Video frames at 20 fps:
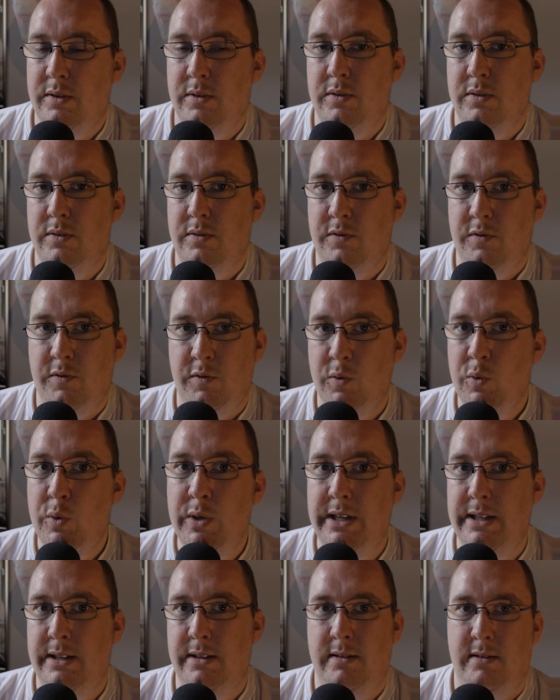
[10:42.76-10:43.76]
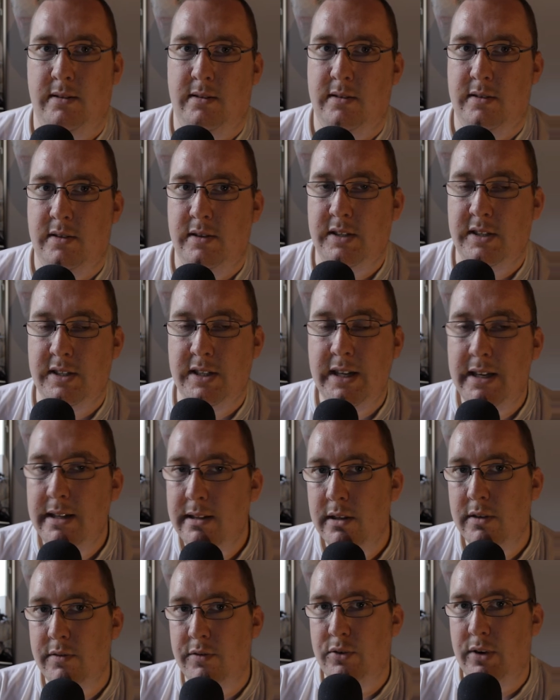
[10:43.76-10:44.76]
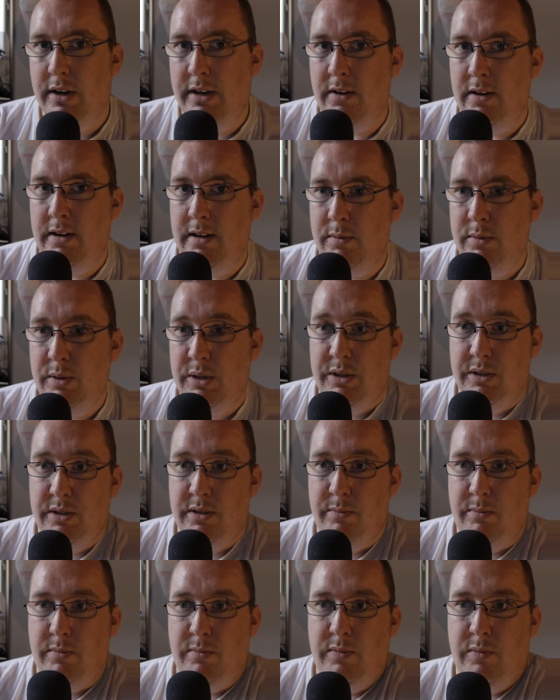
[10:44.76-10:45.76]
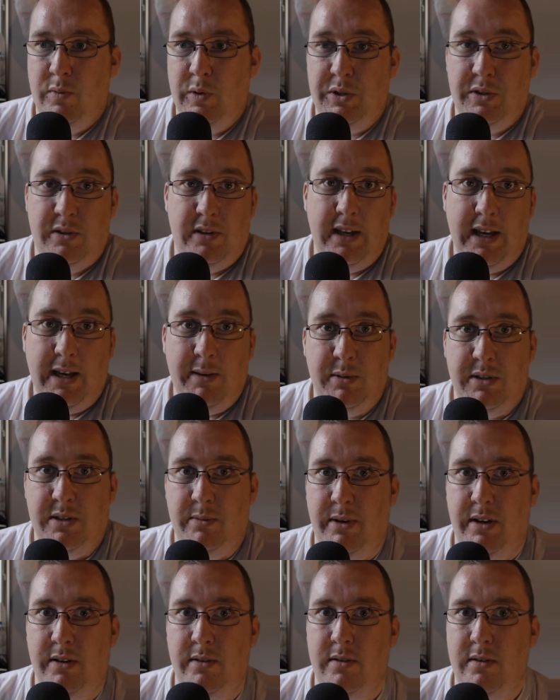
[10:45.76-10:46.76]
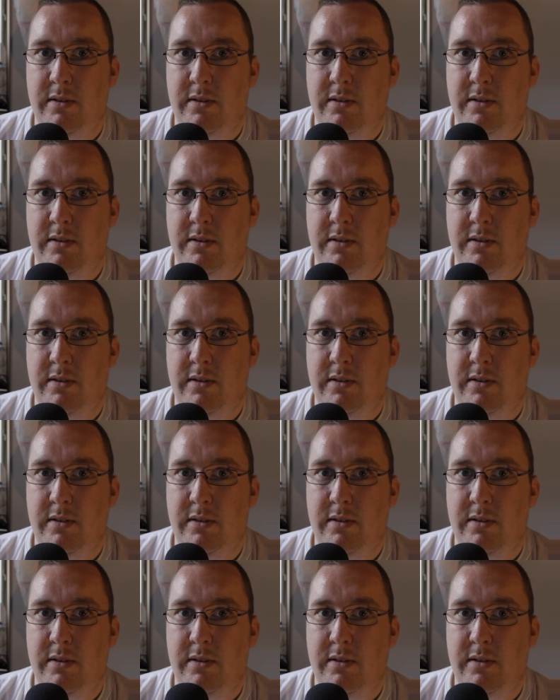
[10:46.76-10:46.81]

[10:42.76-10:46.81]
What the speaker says: no Fuin, the seal of Dracula, which is what the game is about.